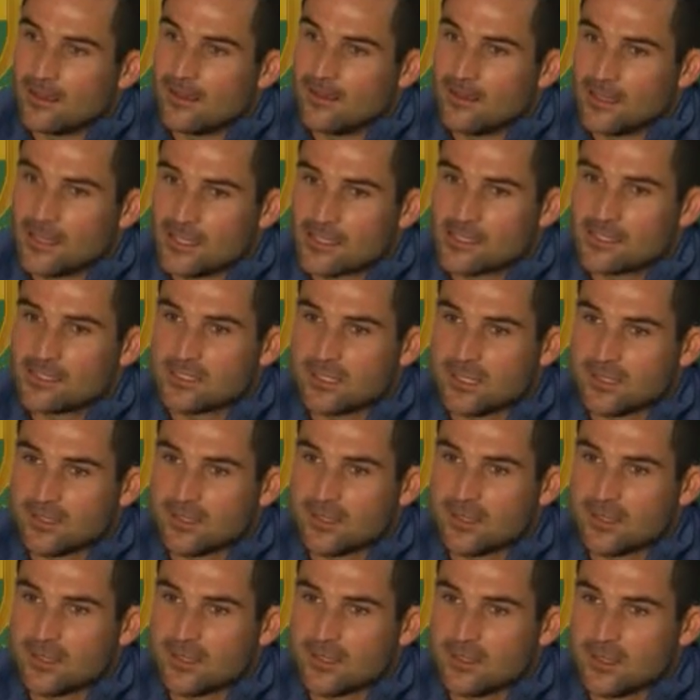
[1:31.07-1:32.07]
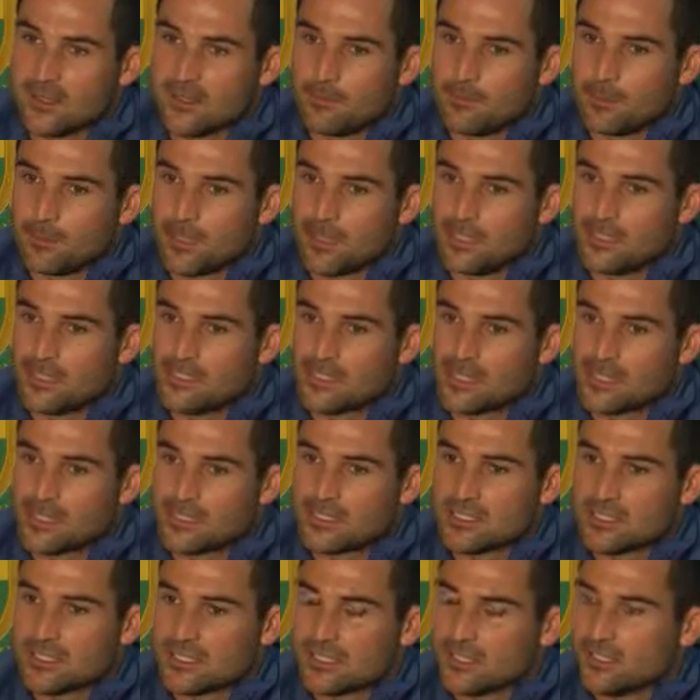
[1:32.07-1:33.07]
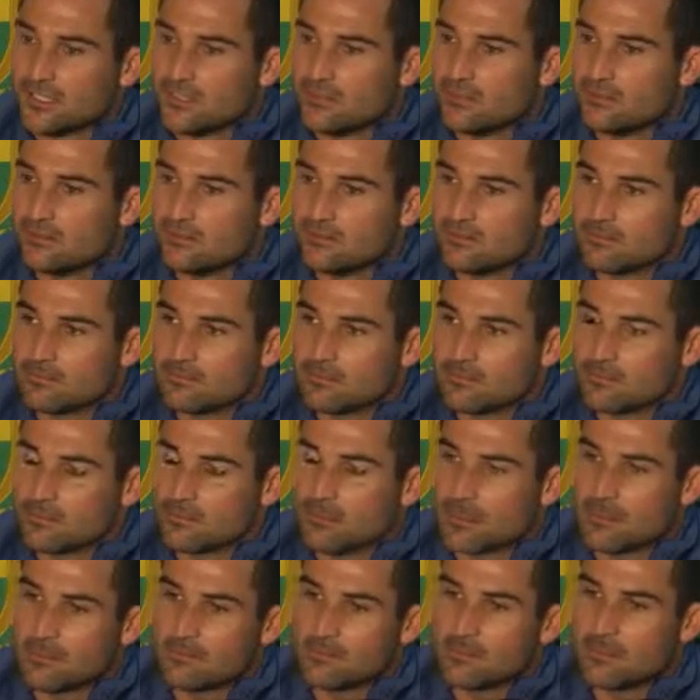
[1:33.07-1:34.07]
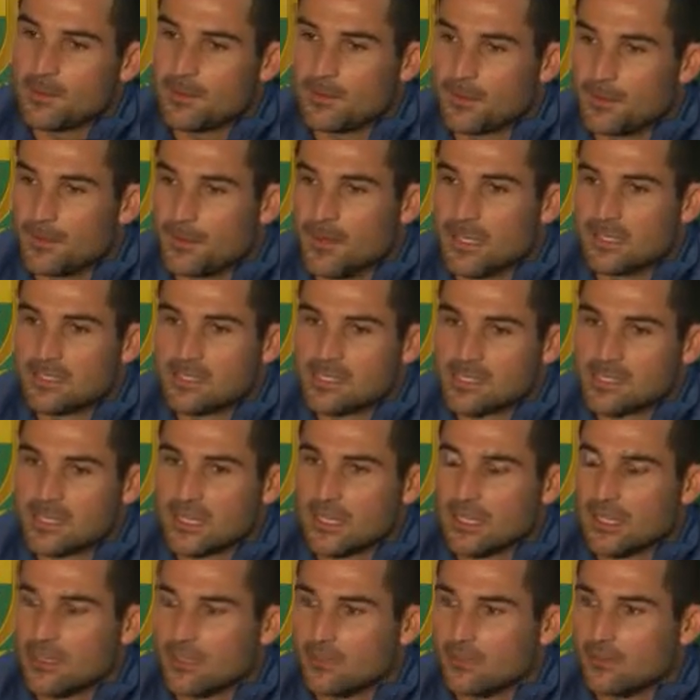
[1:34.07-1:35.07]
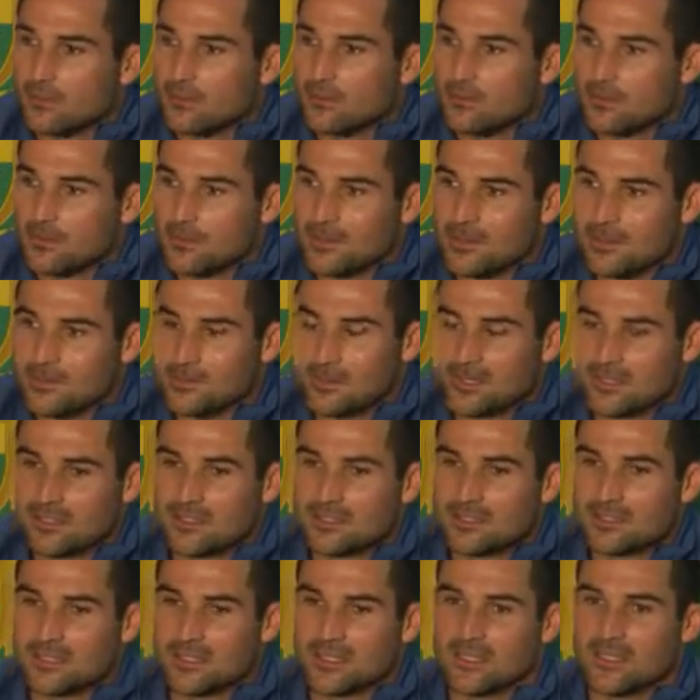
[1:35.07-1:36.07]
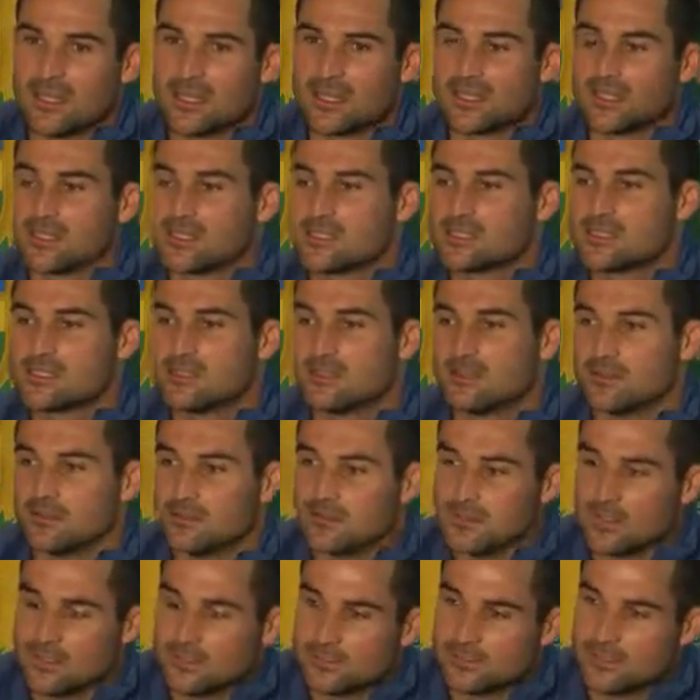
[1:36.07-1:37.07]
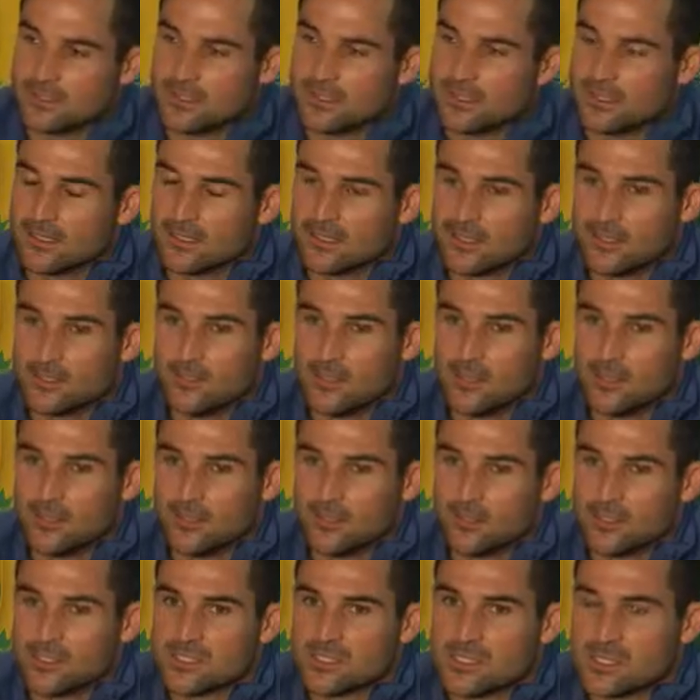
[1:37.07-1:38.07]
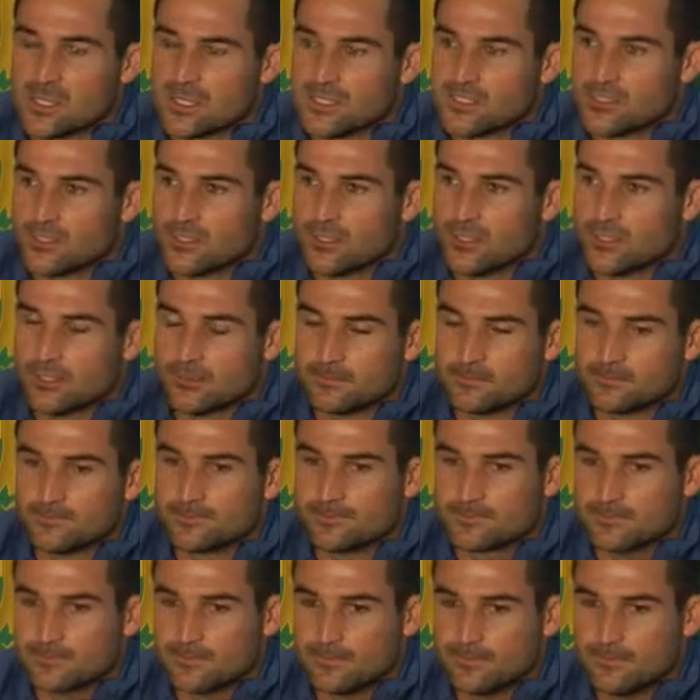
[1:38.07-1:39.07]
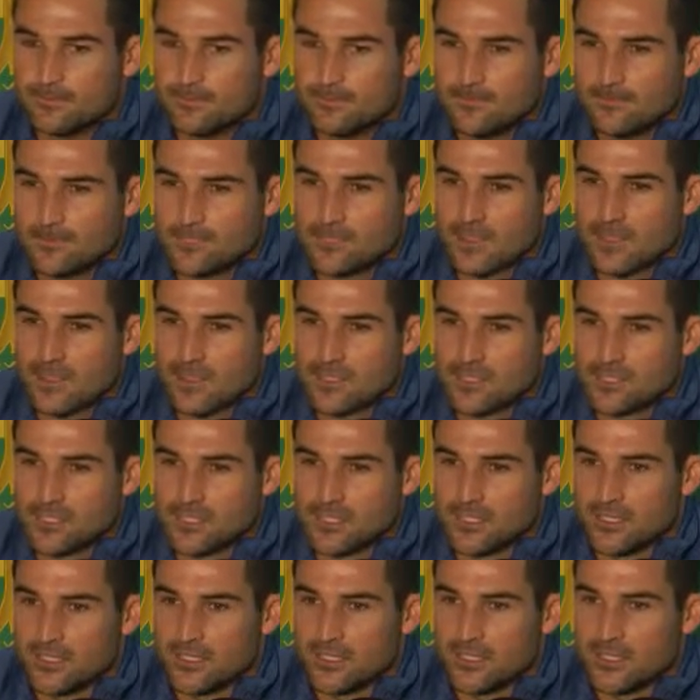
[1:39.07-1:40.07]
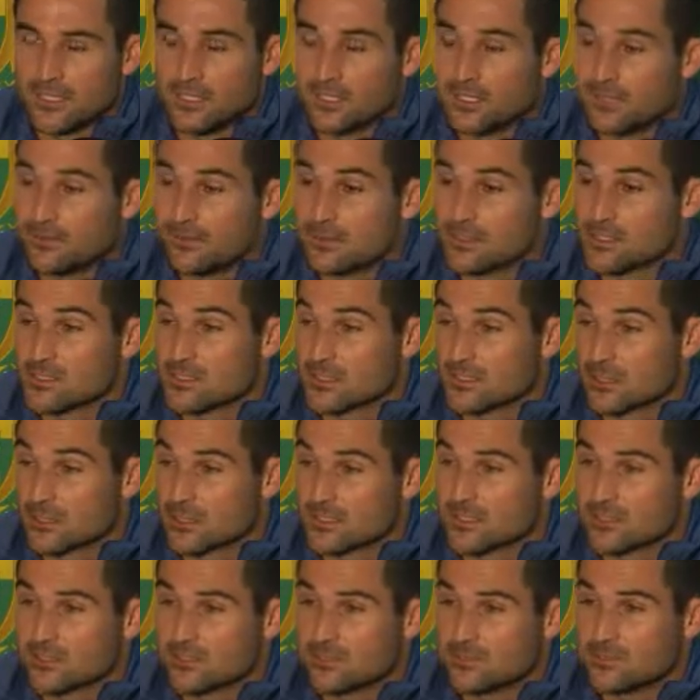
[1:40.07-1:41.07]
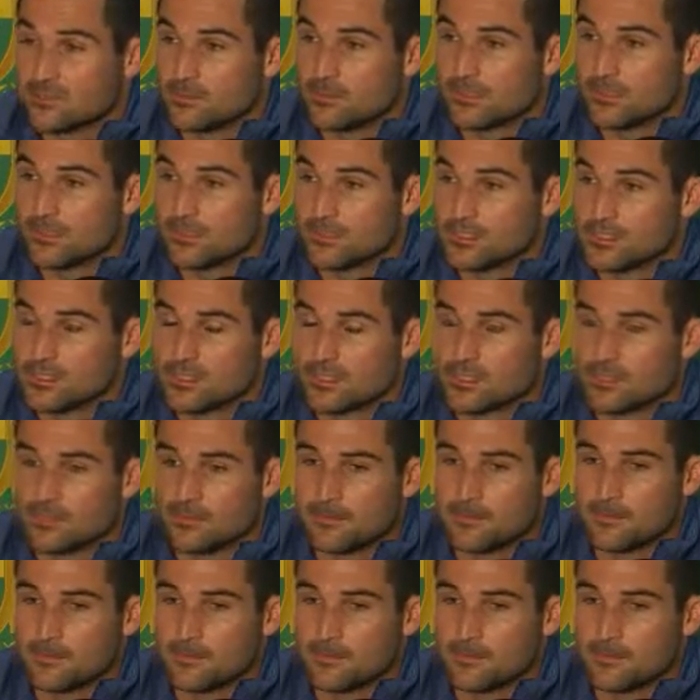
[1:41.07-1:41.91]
Yes, I think their bowling's actually, people might say that they've been a bit lackluster in the field and their bowling wasn't as good. They actually didn't give us a lot, to be honest.